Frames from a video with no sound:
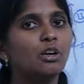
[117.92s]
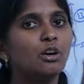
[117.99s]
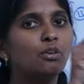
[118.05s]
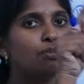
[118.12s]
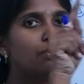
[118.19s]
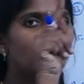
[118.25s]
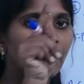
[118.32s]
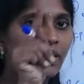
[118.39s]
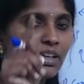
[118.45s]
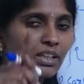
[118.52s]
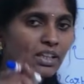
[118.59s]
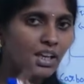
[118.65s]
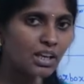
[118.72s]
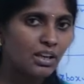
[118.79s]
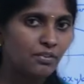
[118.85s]
of one
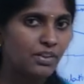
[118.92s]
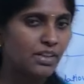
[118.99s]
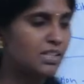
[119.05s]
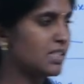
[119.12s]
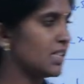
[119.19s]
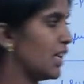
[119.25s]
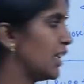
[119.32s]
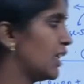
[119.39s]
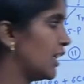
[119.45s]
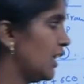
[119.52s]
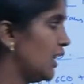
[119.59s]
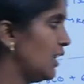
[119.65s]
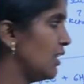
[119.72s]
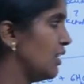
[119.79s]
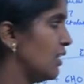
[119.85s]
Calvin
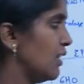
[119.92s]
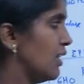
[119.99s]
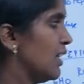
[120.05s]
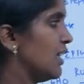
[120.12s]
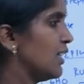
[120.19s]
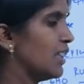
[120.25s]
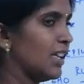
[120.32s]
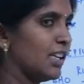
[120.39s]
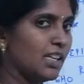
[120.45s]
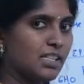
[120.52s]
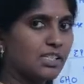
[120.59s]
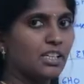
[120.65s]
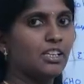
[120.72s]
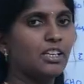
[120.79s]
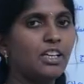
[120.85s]
cycle, there is
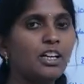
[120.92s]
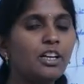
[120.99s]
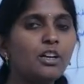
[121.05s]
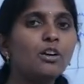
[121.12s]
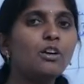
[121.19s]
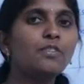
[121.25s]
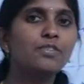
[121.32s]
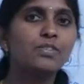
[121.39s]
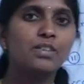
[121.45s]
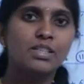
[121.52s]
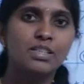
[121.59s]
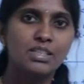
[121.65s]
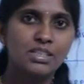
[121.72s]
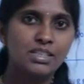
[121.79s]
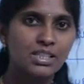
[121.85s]
a need of
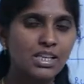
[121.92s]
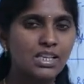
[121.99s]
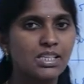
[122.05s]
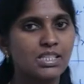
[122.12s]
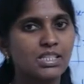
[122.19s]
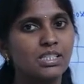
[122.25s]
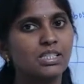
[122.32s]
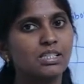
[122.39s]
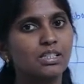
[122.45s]
six